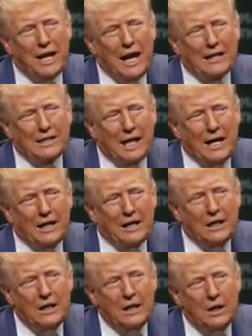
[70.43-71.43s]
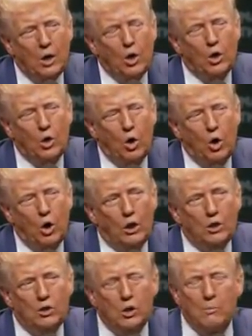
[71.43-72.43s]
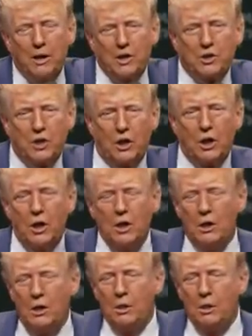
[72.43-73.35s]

tax hike on all domestic